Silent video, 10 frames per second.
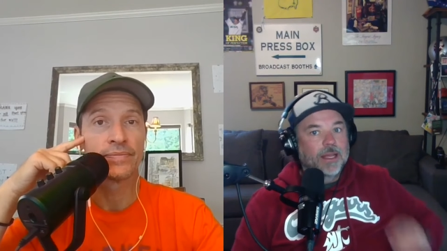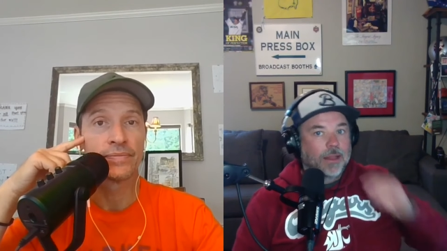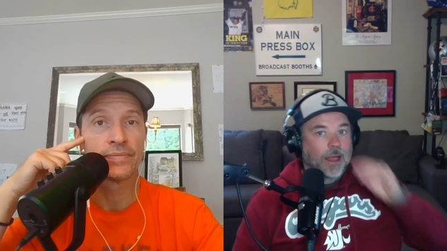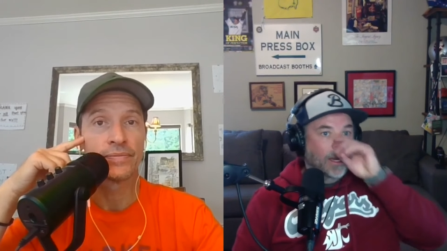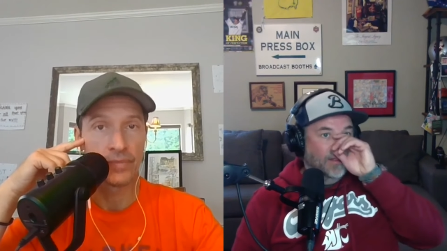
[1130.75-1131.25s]
Speaker 1: a
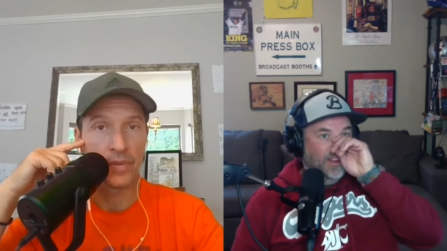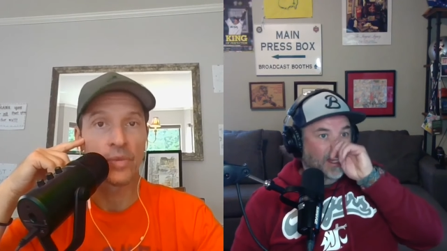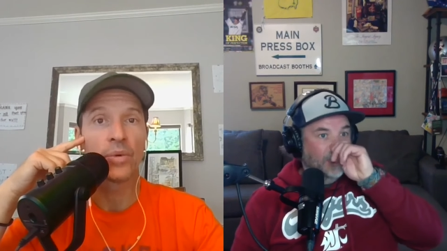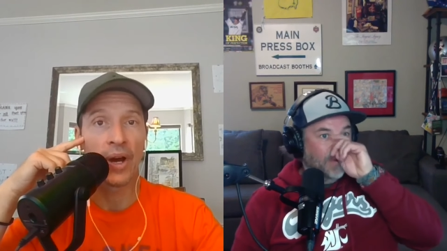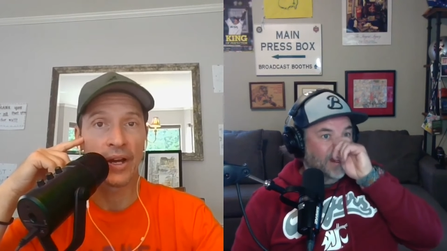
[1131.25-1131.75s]
lot, and then he's
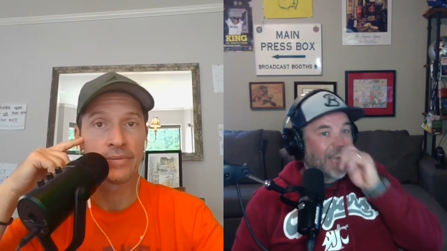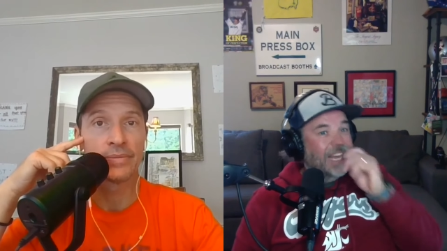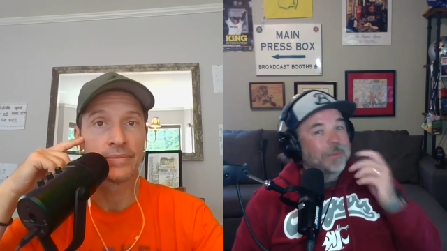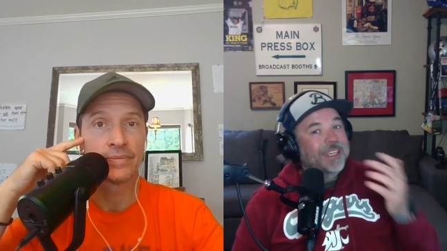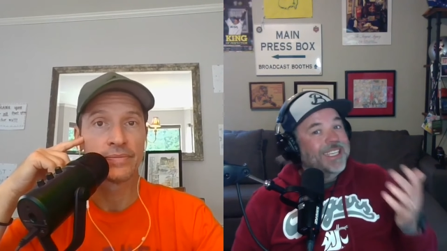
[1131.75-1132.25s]
right. not going
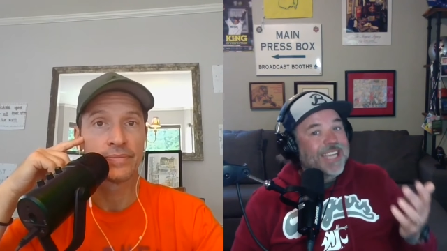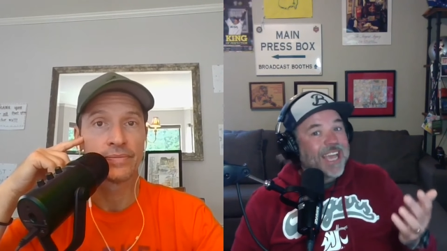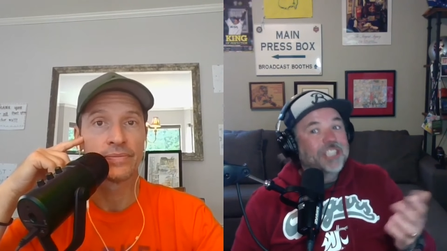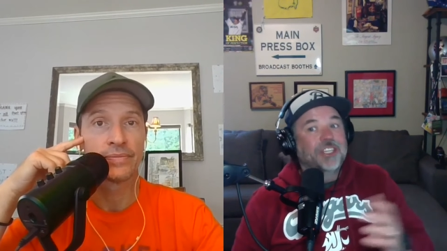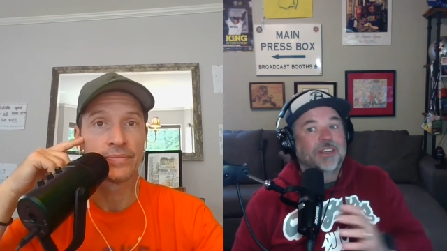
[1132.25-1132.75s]
to be
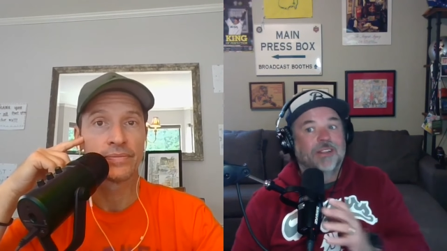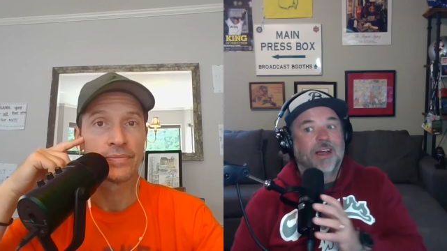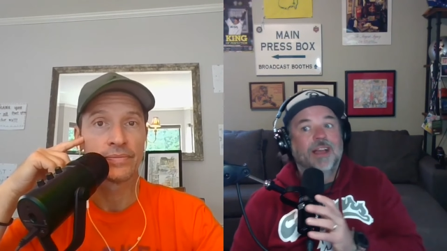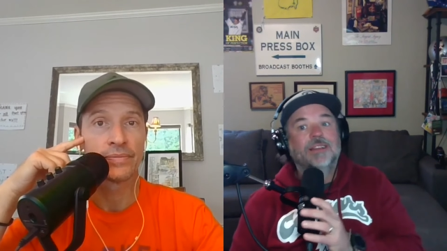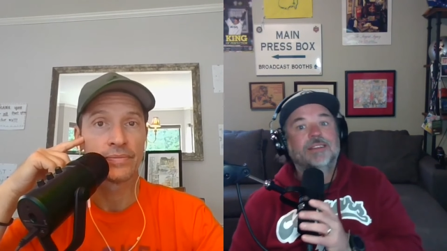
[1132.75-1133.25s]
DHing a
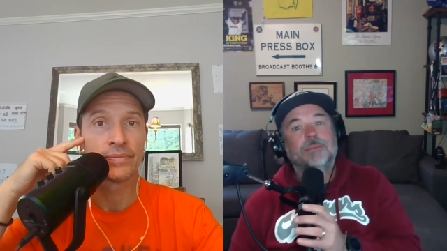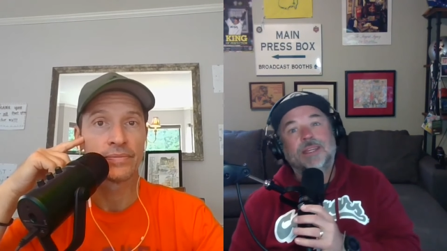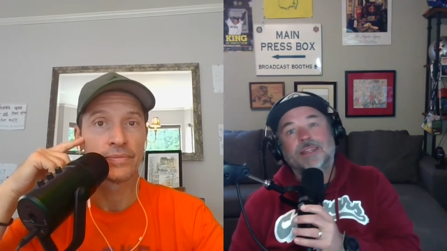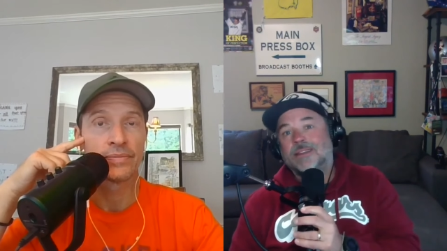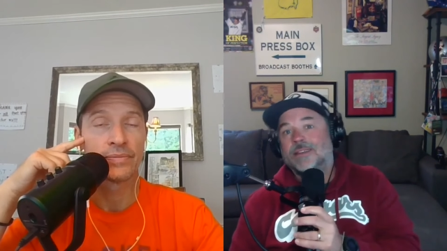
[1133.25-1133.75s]
lot. I
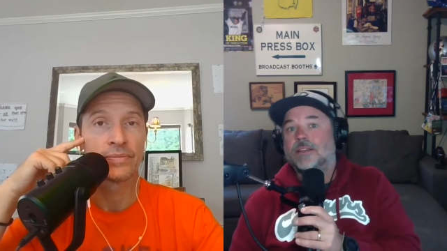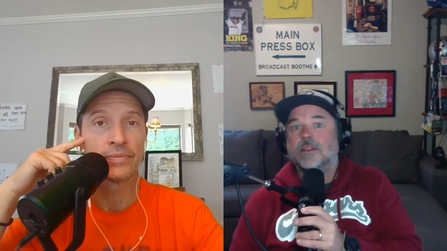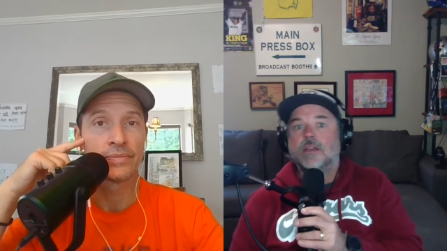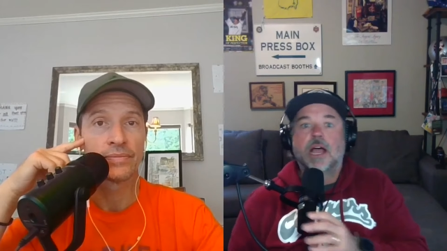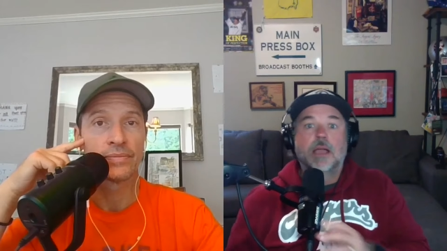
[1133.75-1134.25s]
mean,
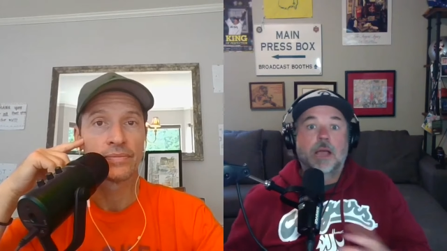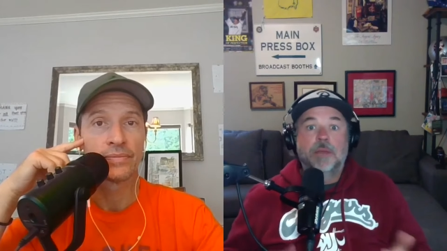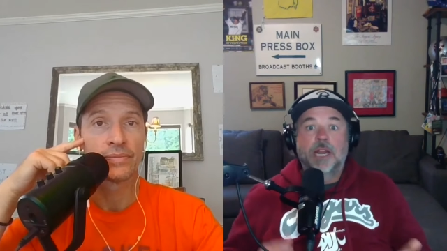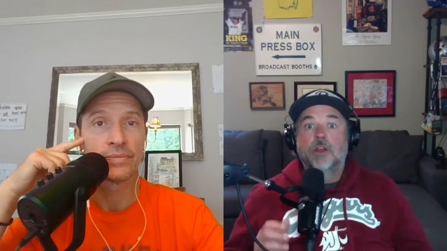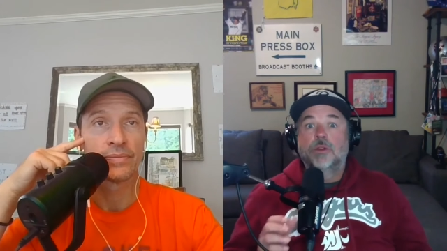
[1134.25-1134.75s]
I, I mean,
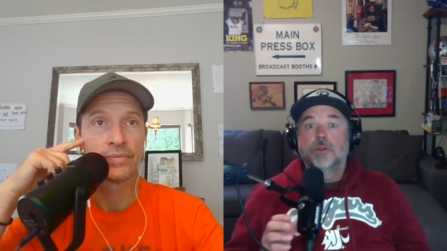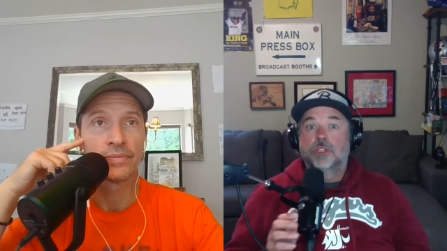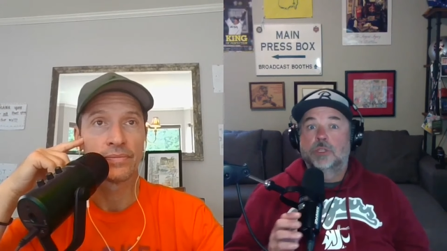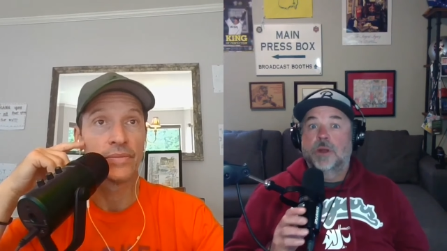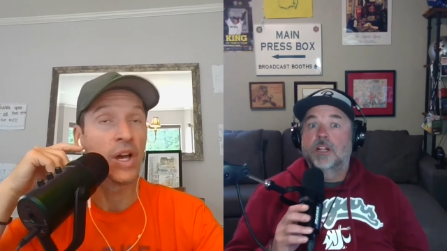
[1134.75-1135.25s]
I know you'll
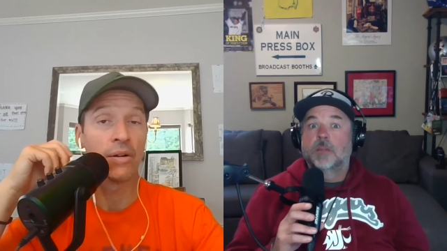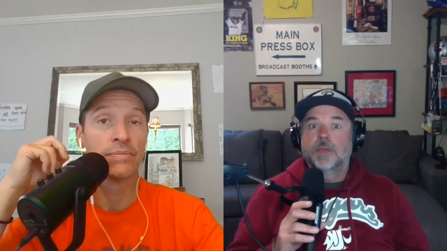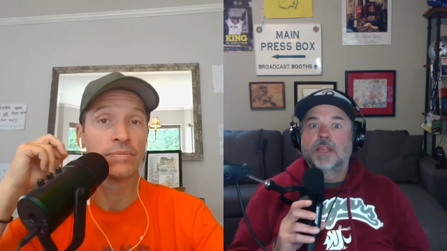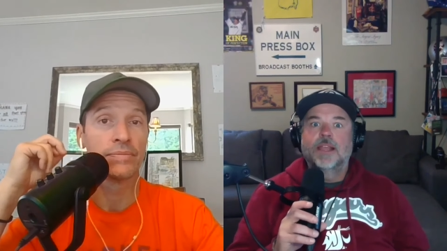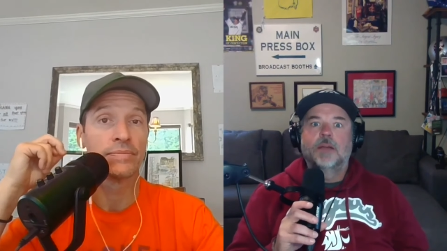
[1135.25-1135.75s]
sprinkle no. him
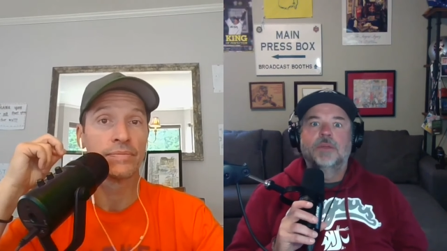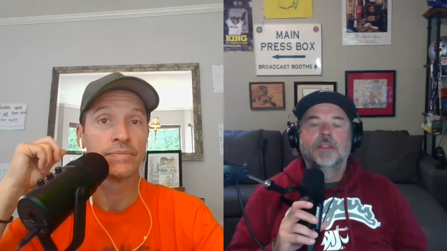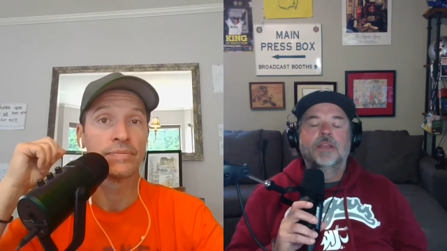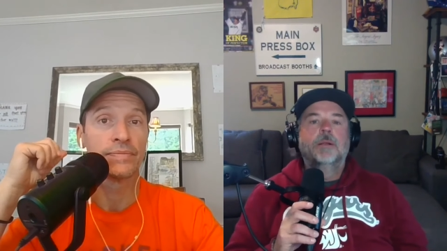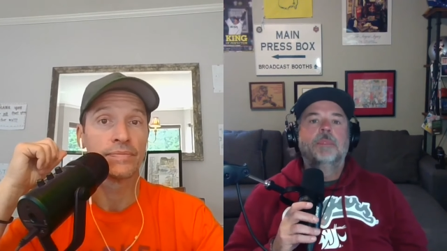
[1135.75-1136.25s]
in there, but
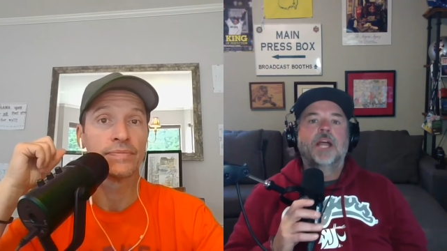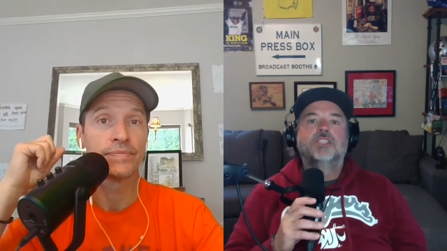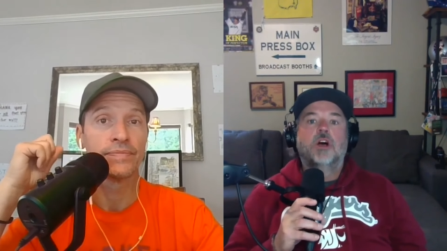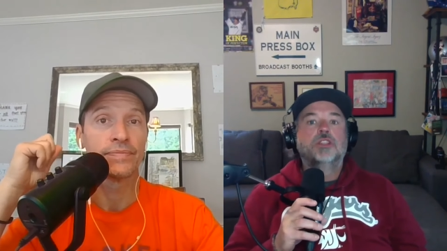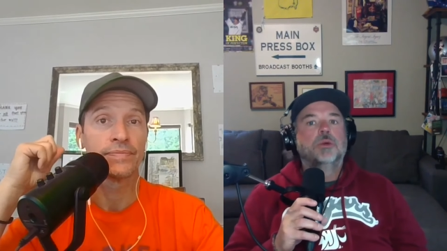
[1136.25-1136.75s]
that's
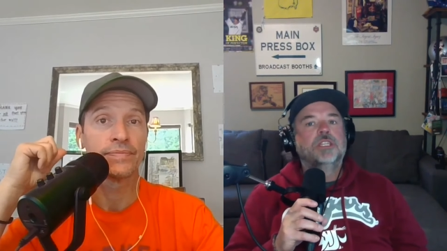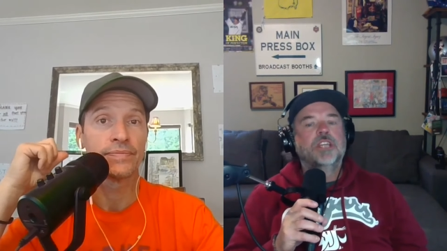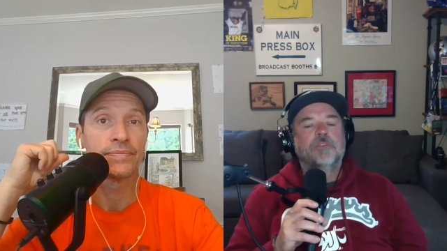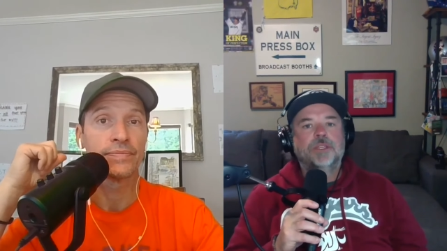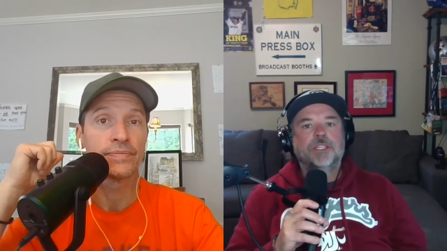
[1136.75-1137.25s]
also a tough
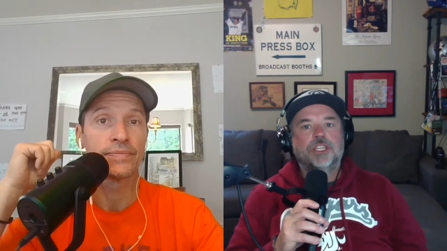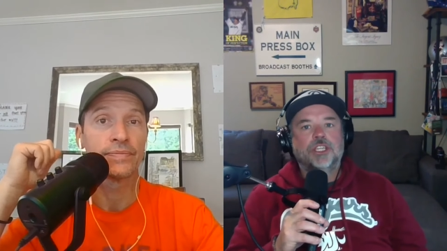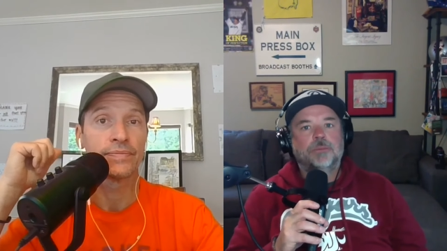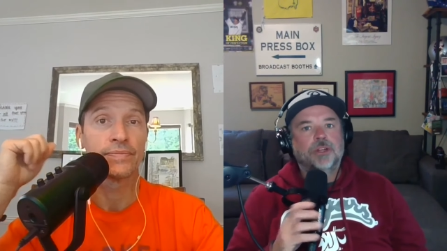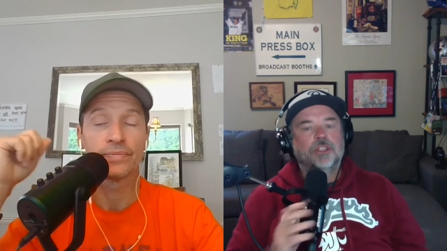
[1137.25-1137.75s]
position to
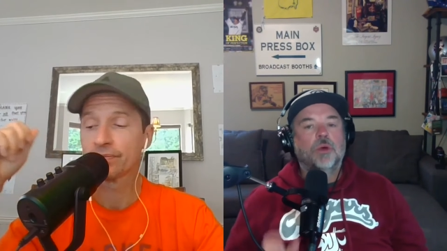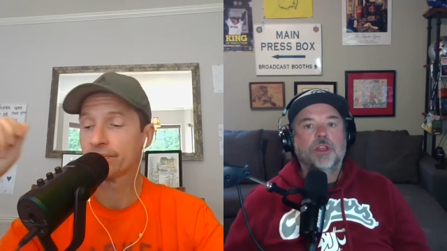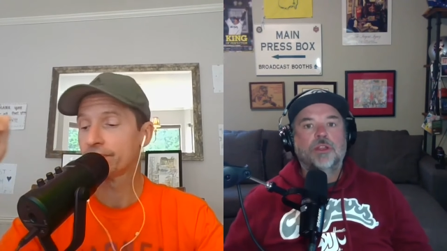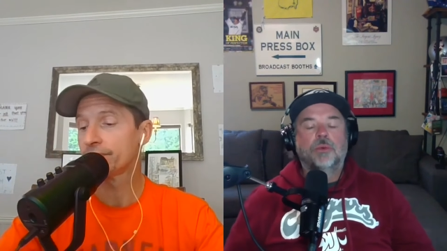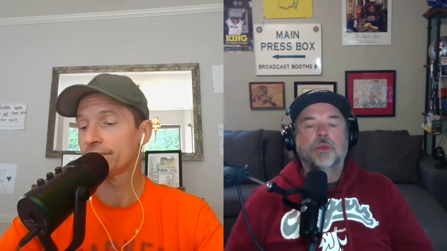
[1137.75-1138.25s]
put a
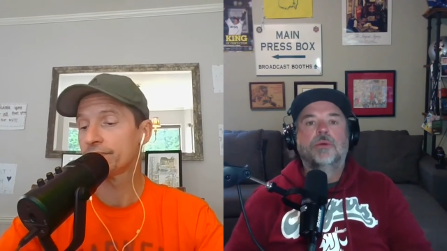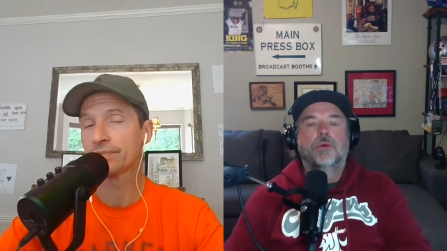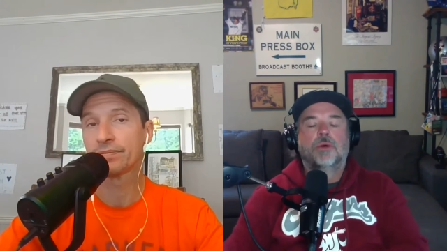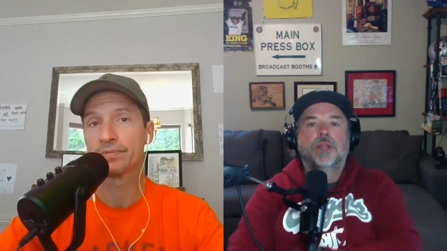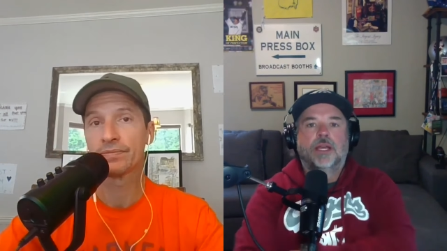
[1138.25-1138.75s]
23 year
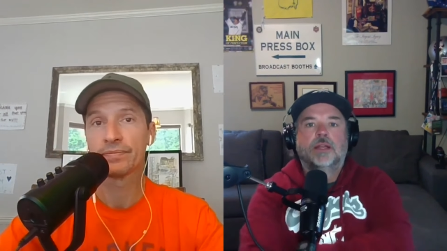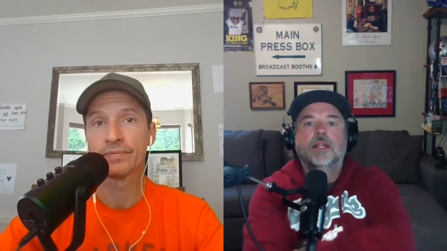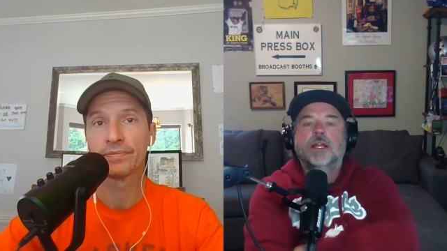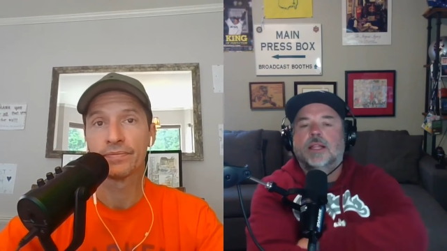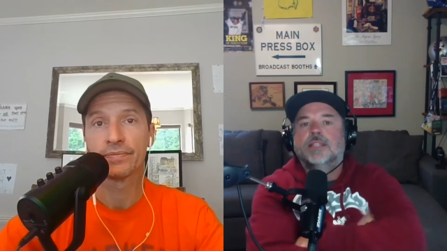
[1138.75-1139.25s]
old in.
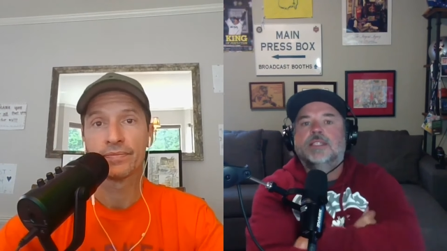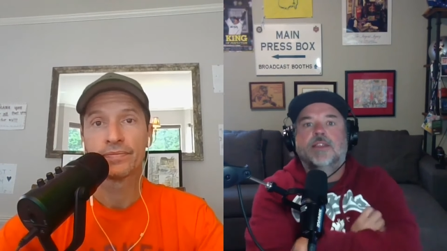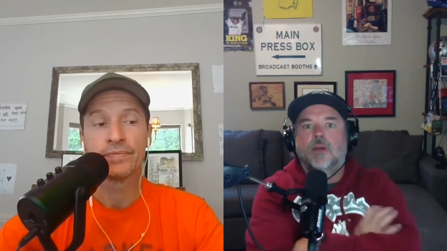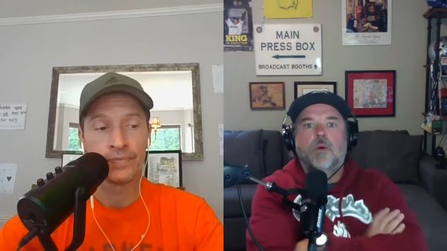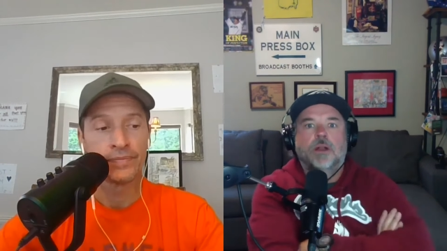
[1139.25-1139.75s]
Let's say they
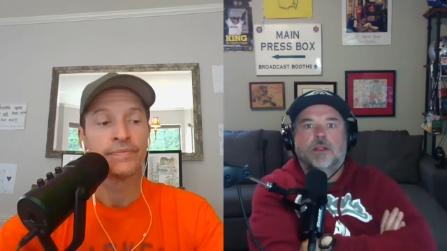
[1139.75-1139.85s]
wanted to